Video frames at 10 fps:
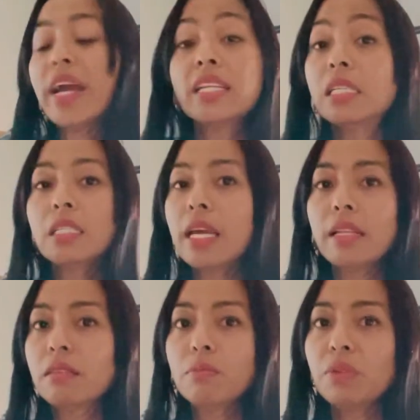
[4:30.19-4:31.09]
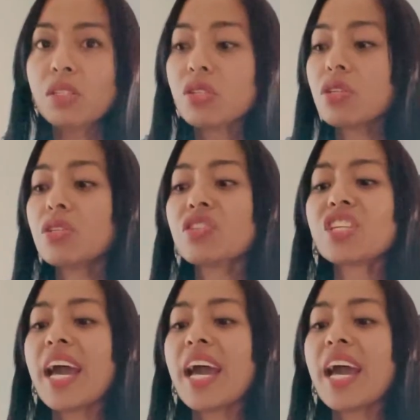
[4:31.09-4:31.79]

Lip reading: I didn't get blisters,